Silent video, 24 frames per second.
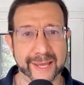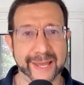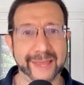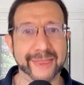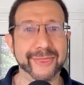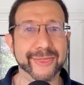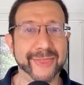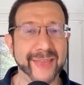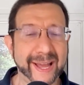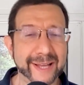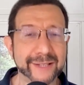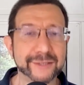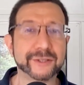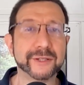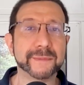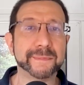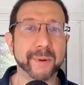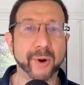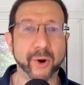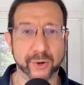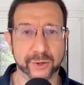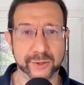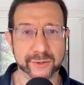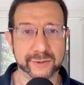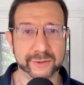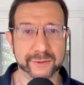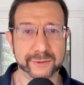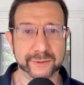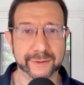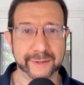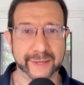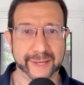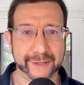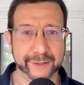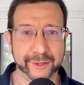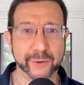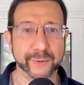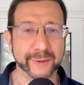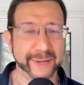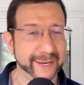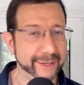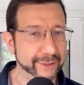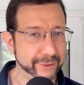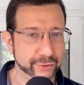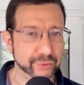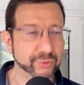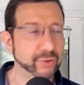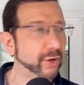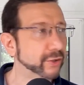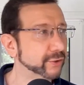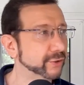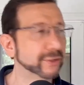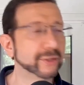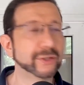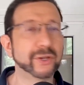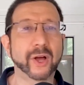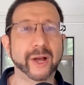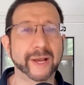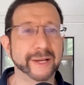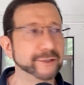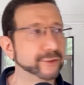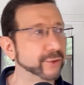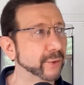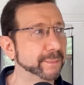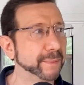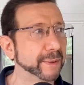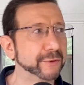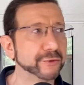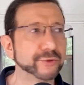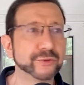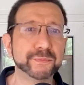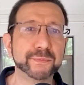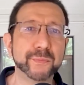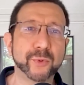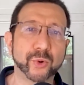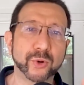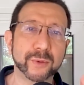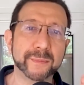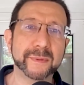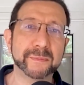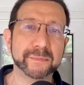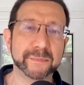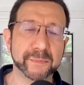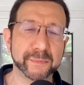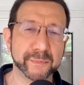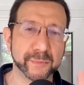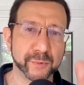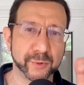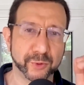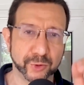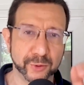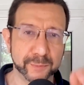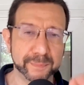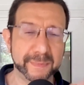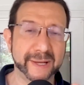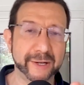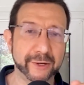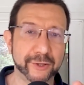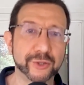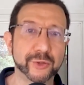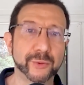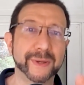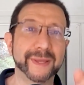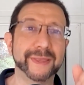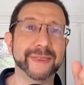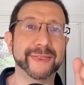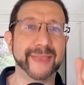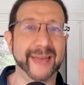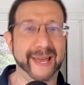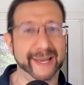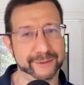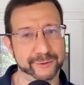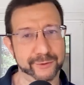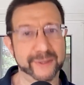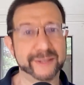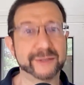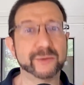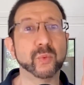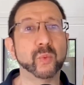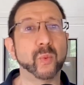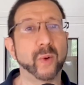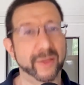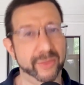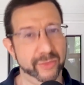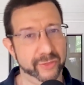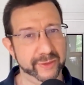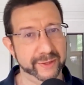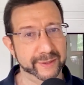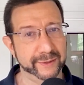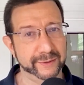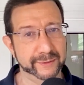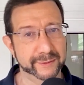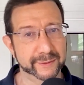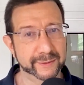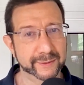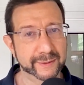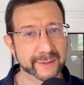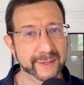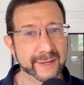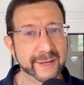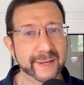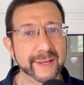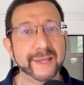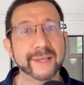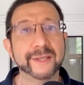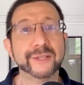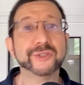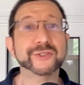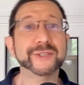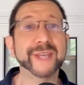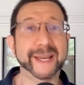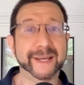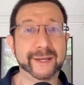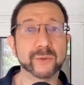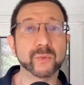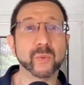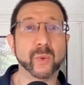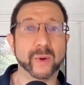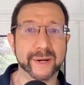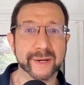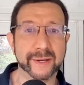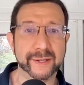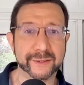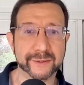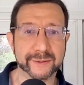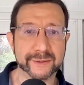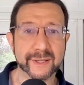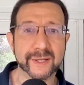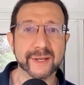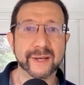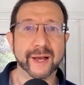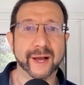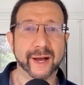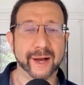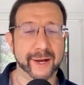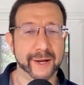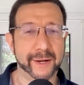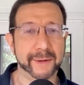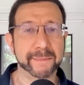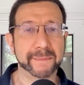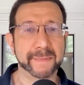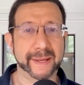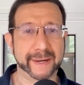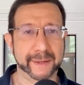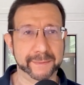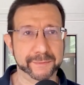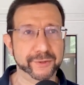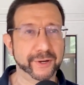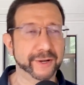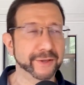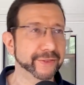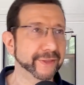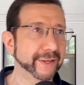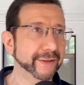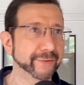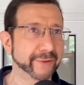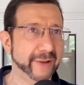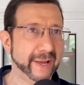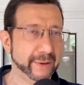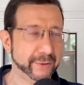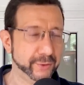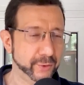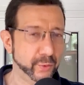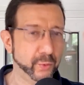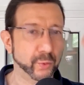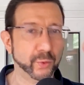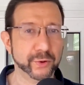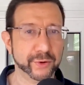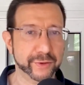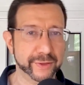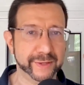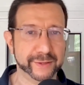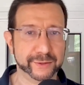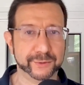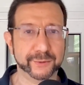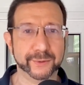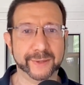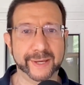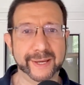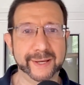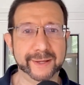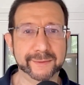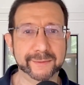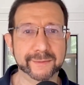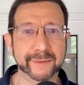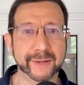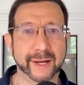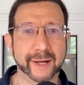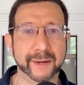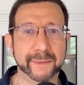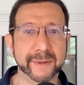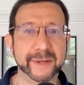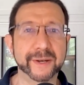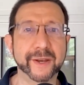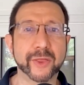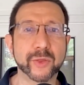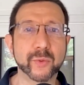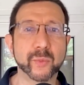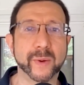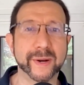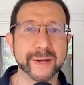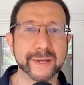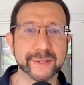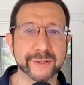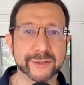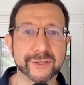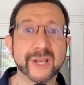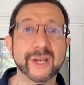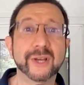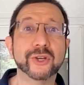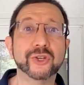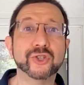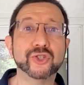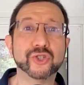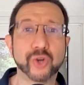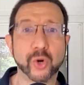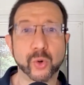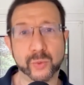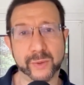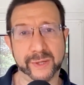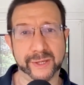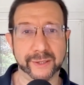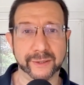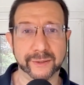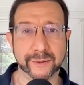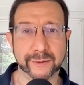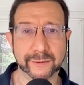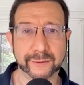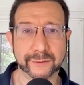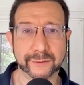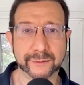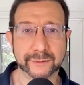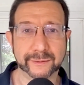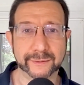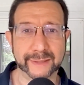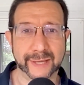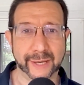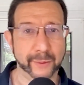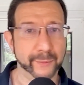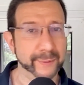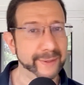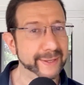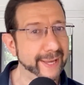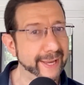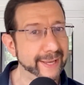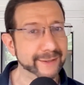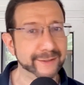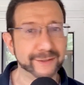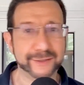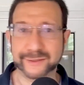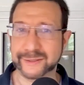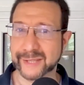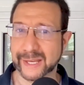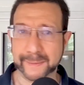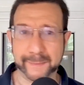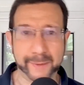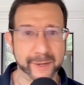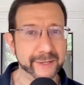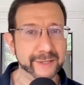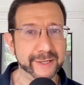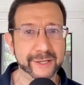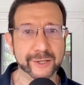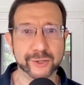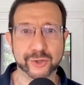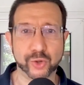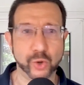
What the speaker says: And that's the part that, again, it crosses the line. So, but more men are doing that. So that's one thing. Second one is, and I'm trying to think of how to order this. Okay. Another one is choking. Now, again, same idea.